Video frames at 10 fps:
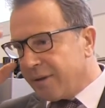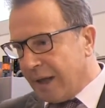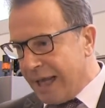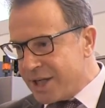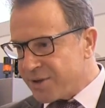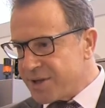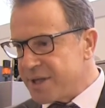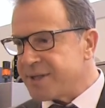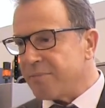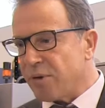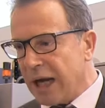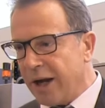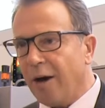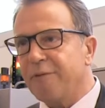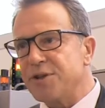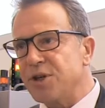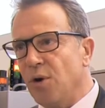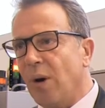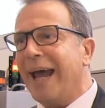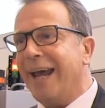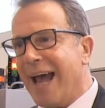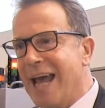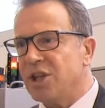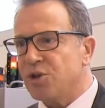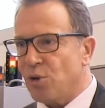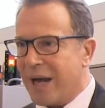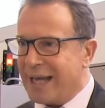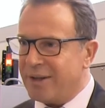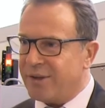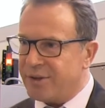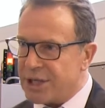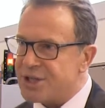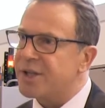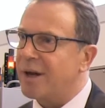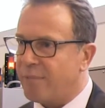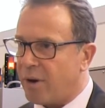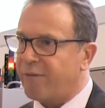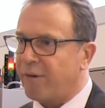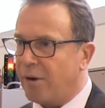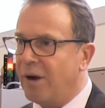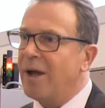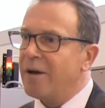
The laser system really offers you an end-to-end digital workflow,